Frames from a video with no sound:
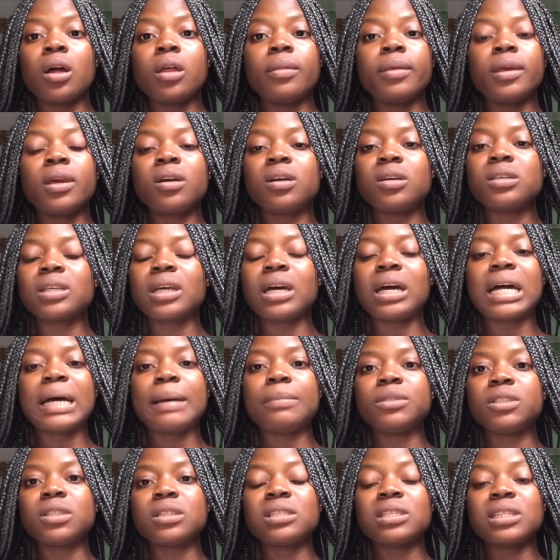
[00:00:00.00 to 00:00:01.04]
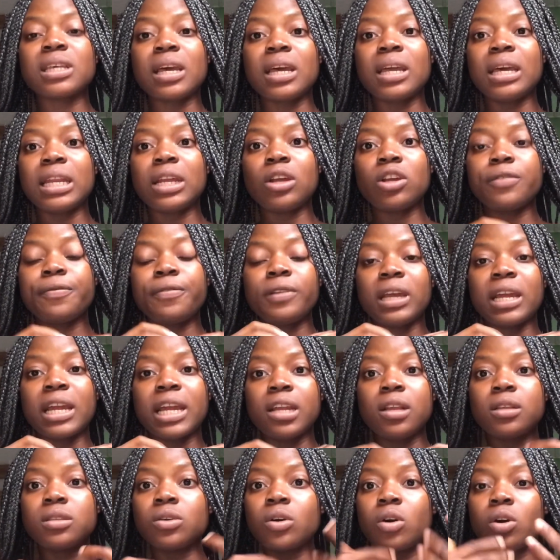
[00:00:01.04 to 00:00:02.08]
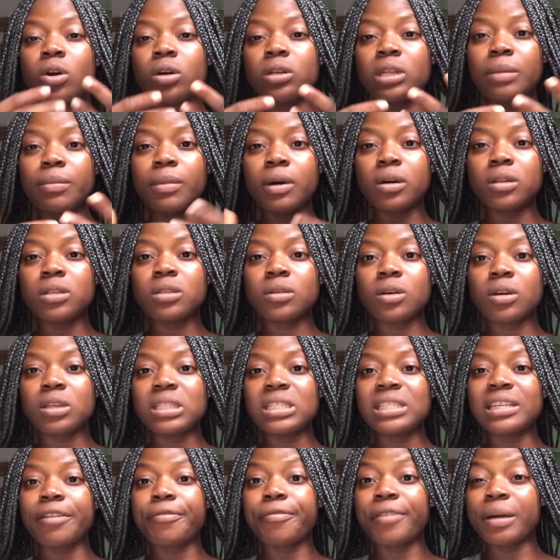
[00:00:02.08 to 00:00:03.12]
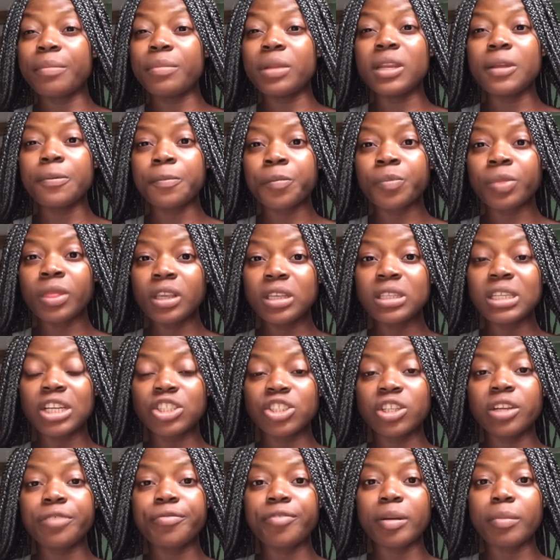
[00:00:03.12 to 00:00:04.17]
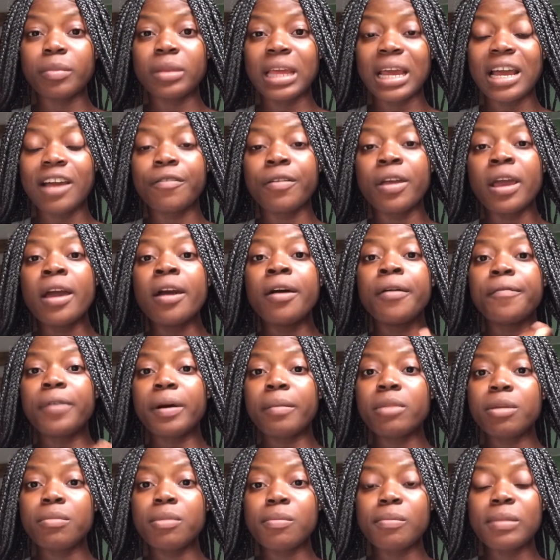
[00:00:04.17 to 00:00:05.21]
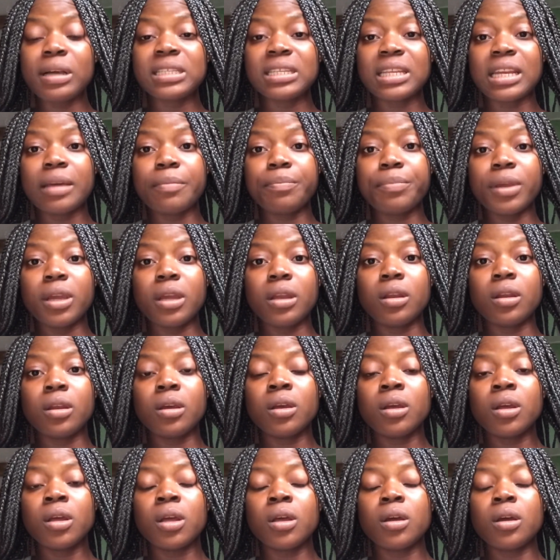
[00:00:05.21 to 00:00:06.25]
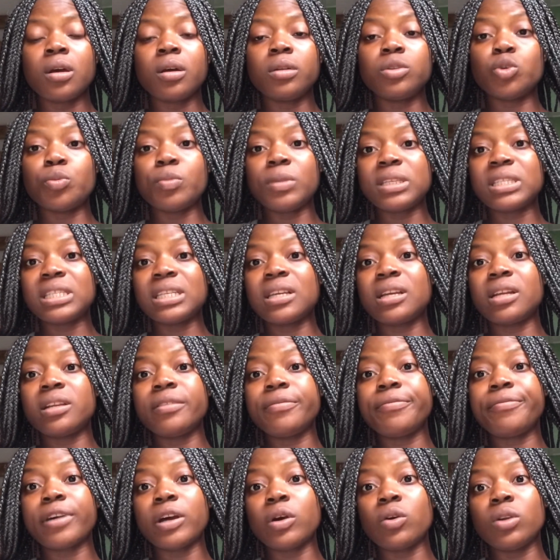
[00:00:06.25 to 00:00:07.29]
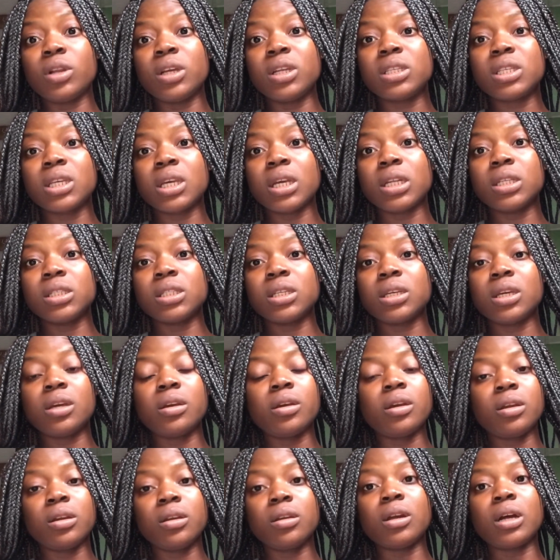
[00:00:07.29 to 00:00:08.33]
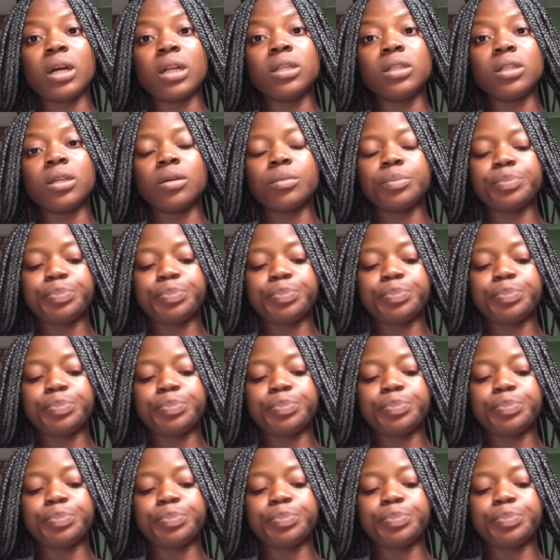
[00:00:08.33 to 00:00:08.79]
because I'm just tired. I just feel like I need to call them out, because these are family. It's actually family. I have family members that are being domestically violated, and